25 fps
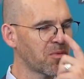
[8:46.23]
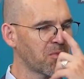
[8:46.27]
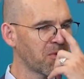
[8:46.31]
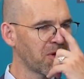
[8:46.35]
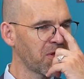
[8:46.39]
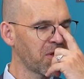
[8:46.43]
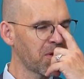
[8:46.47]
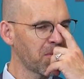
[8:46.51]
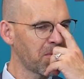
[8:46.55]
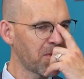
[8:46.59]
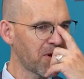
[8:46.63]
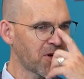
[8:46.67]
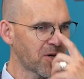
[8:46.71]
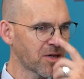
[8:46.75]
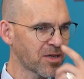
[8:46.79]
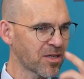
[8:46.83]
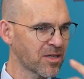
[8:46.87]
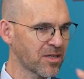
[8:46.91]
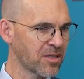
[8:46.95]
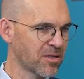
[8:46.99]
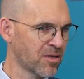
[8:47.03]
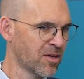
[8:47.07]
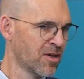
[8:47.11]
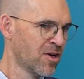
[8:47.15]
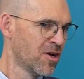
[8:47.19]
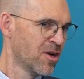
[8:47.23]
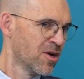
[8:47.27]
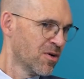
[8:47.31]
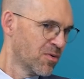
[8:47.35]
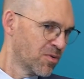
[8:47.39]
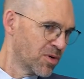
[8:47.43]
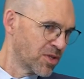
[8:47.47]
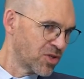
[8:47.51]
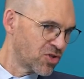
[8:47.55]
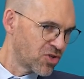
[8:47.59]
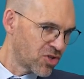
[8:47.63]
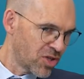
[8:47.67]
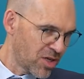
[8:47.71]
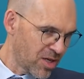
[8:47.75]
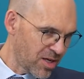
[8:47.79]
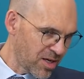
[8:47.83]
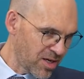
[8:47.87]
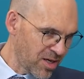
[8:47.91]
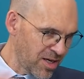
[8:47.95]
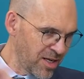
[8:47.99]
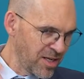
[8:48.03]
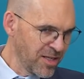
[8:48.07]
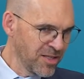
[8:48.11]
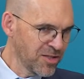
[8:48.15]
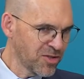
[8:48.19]
with the market, which
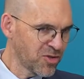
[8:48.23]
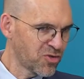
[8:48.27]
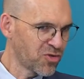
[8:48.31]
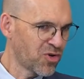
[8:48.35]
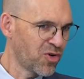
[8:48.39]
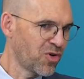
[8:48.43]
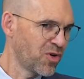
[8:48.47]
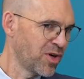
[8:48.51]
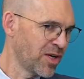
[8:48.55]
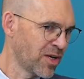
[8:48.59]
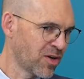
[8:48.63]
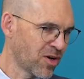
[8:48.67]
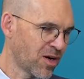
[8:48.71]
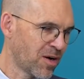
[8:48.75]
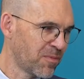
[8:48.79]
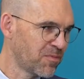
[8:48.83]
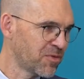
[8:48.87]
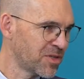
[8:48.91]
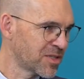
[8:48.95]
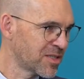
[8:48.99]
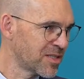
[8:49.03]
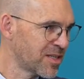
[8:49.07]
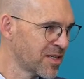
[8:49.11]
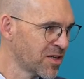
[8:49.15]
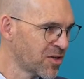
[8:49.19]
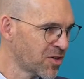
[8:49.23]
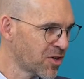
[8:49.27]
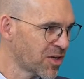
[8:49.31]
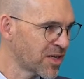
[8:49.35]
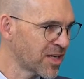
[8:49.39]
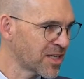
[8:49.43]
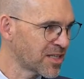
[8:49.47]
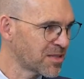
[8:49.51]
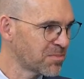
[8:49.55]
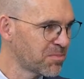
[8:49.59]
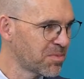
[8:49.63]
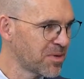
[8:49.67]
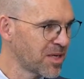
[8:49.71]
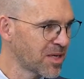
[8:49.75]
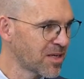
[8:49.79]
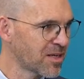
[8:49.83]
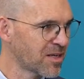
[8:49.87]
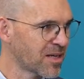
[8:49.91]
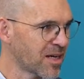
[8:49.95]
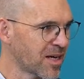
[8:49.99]
is growing, obviously not as big